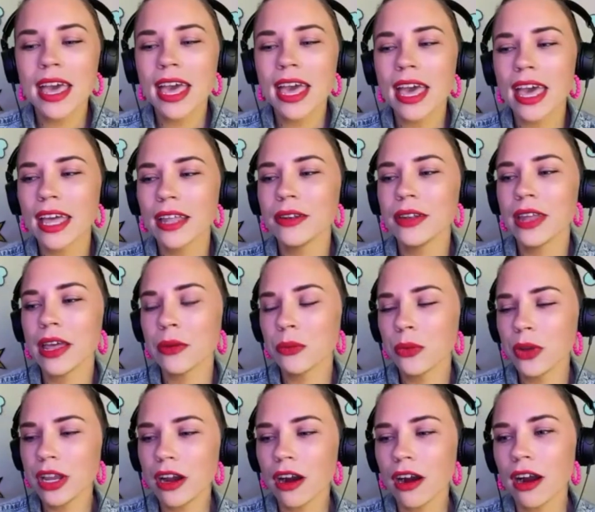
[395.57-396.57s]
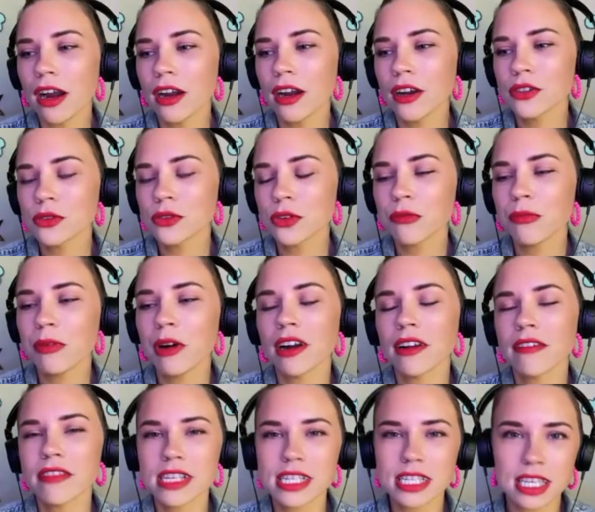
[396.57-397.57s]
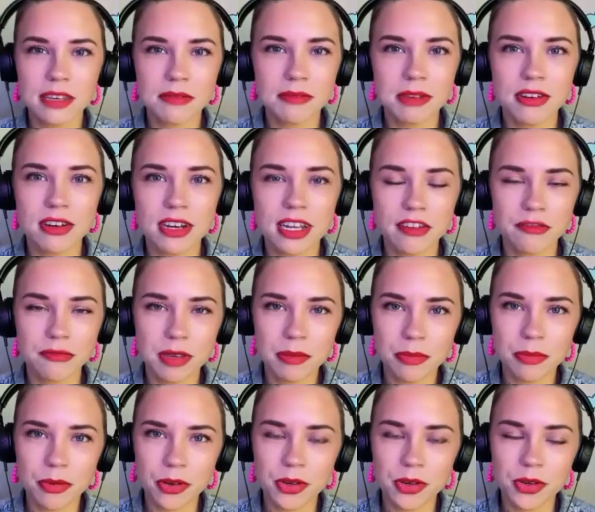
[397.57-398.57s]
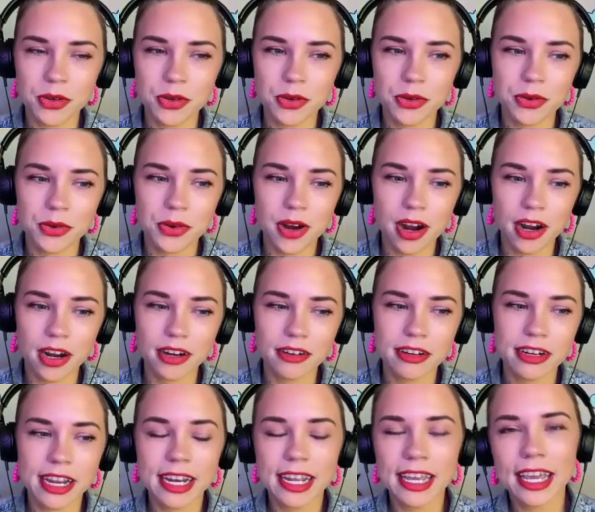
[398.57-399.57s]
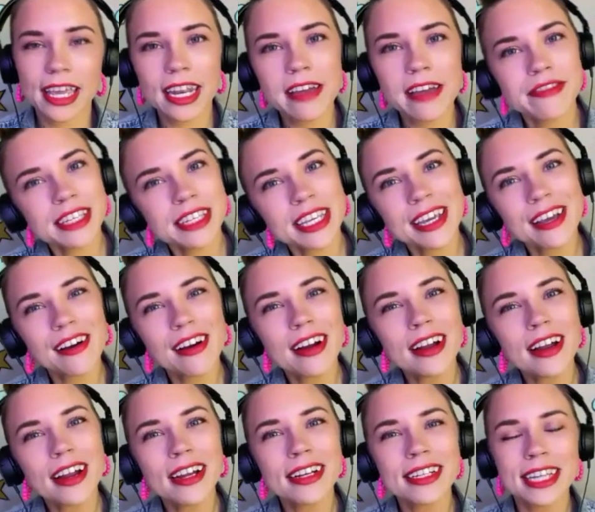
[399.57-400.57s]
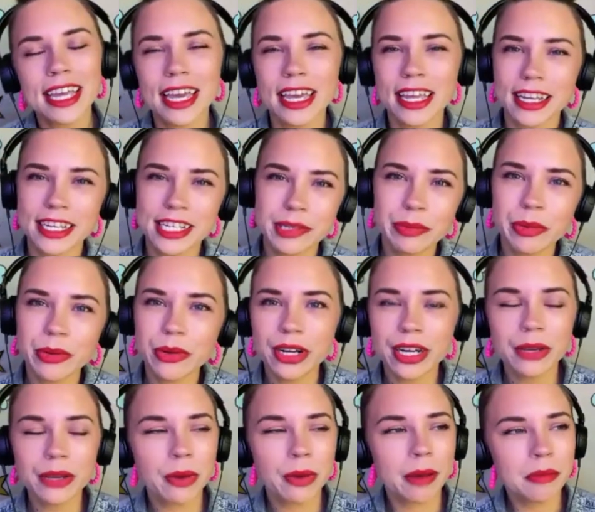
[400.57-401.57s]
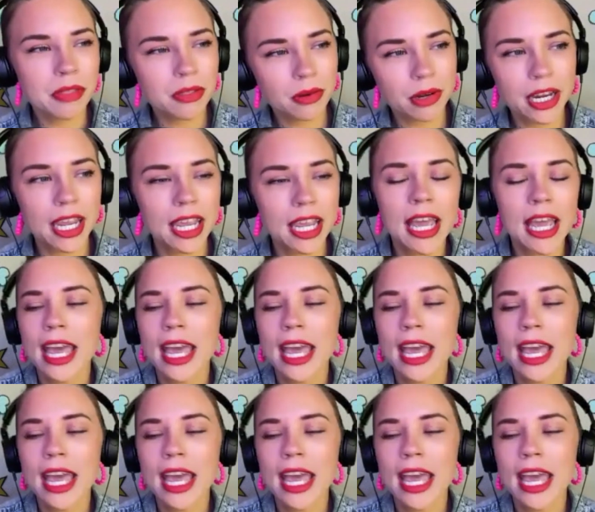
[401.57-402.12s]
And we are sort of part of this community of people who are creating NFT art and exploring Web3.